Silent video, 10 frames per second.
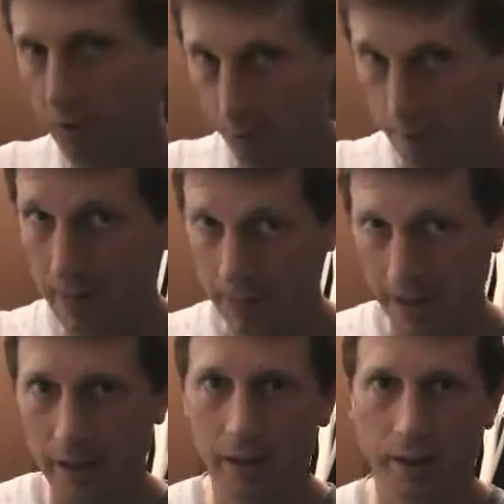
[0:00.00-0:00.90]
For
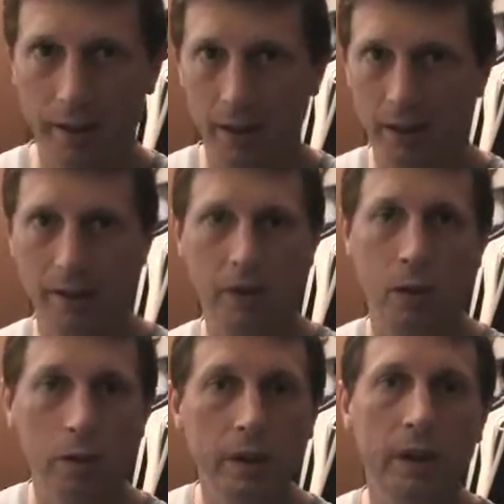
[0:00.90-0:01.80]
many,
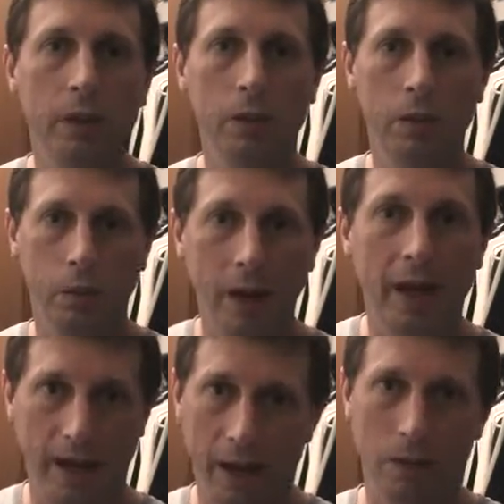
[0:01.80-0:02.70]
the only
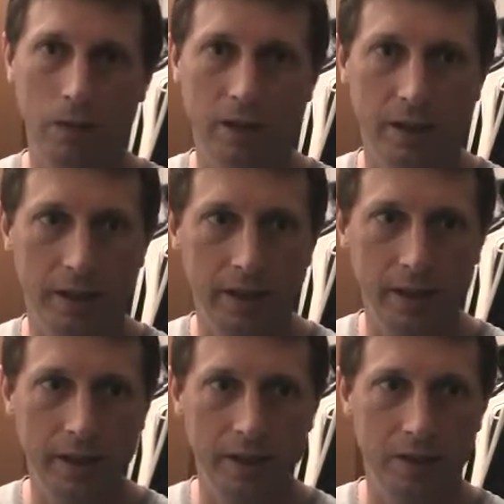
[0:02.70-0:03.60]
way out
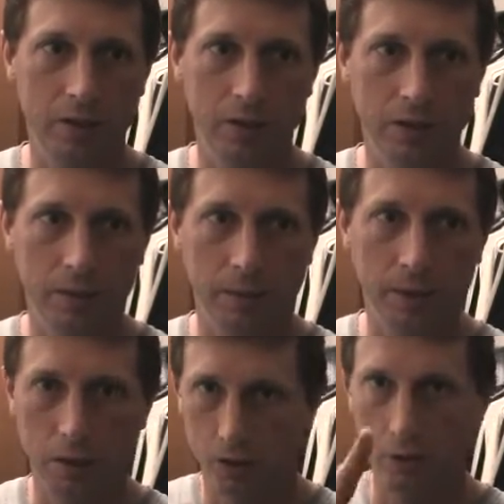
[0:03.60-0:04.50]
is to
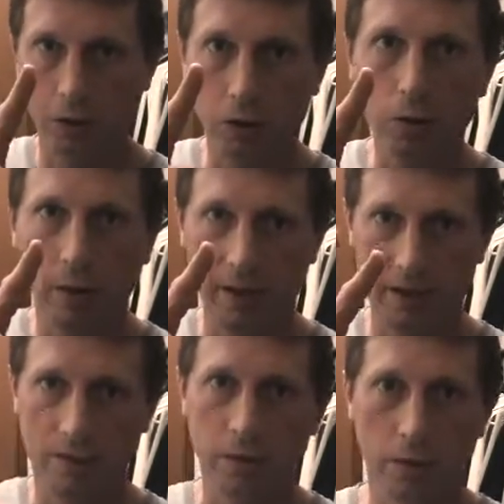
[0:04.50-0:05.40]
simply, there's only two
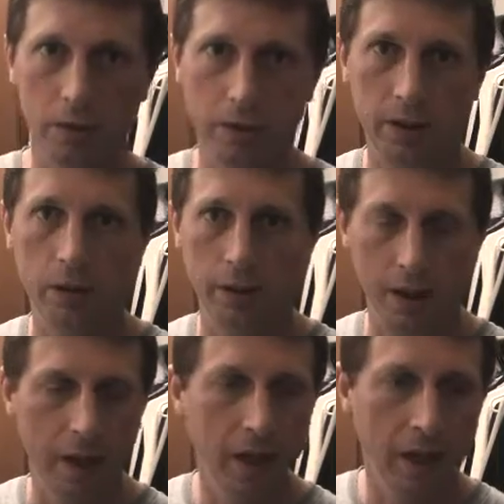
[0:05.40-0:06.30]
ways to deal with
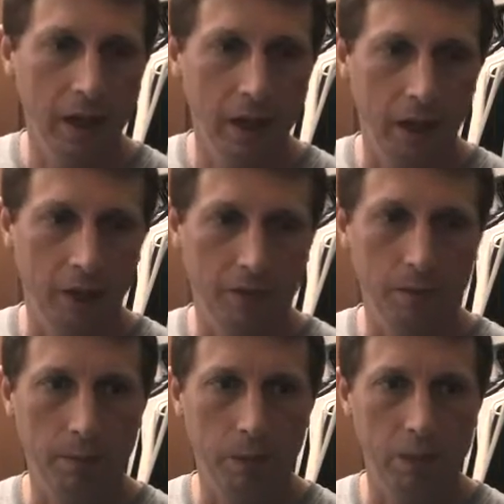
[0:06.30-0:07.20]
it
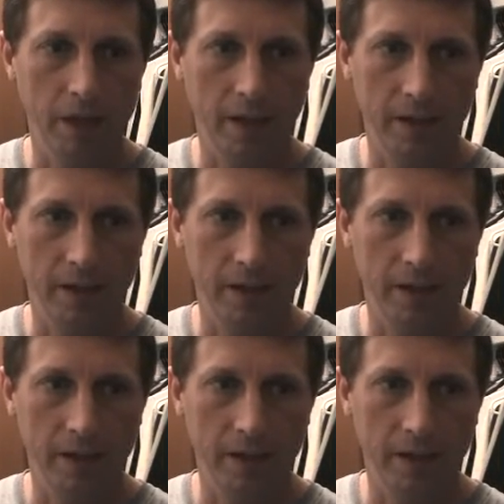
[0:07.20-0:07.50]
for most,